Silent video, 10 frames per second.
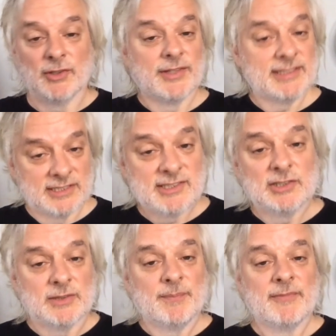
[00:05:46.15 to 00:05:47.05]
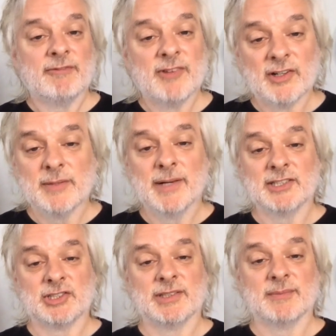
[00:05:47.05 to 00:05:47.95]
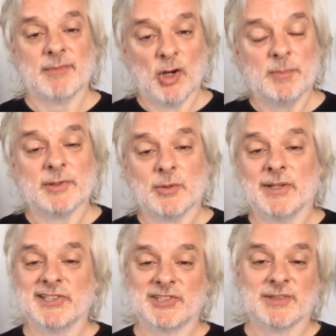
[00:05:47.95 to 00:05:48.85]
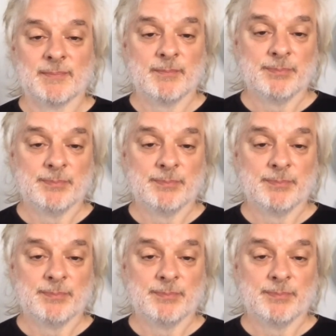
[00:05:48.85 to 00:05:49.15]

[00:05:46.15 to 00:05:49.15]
That's still very much an open question.